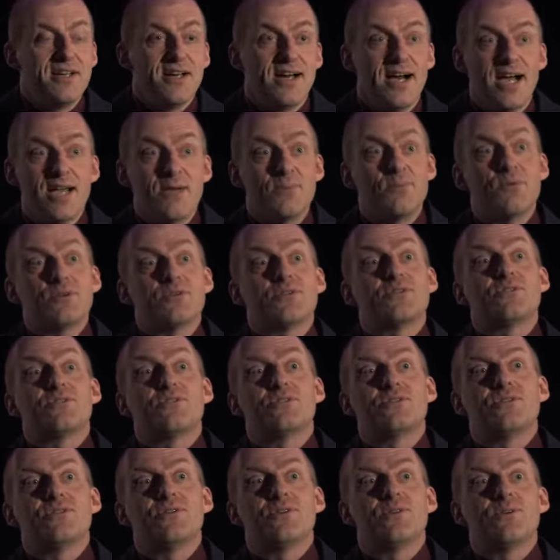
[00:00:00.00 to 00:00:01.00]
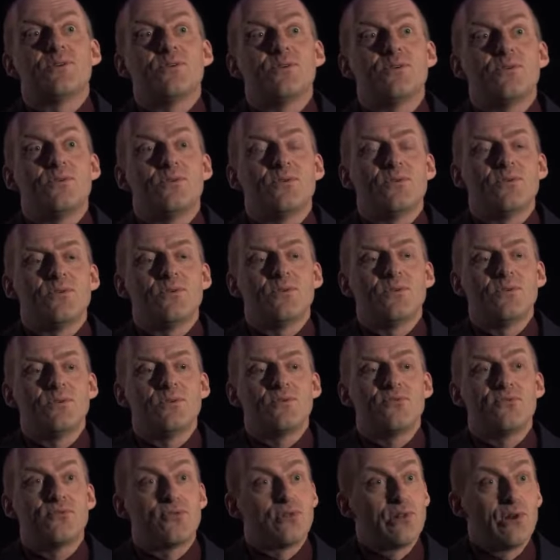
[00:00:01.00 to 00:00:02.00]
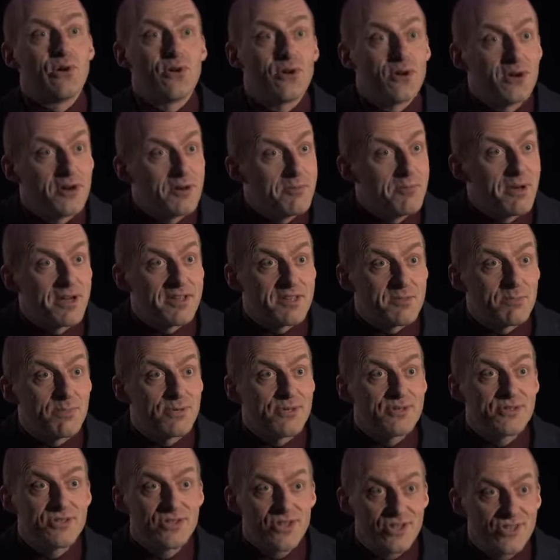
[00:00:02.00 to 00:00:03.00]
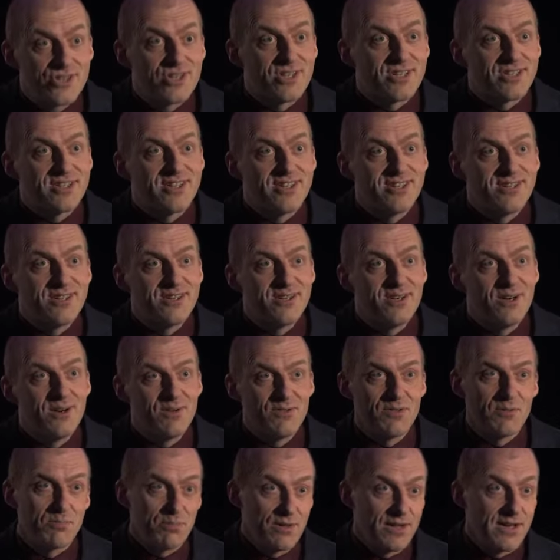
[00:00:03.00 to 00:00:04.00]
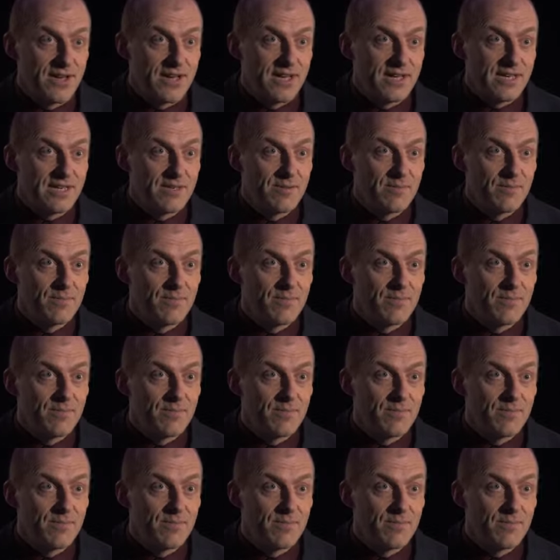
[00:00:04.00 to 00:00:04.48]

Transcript: I was floored by the precision of the playing.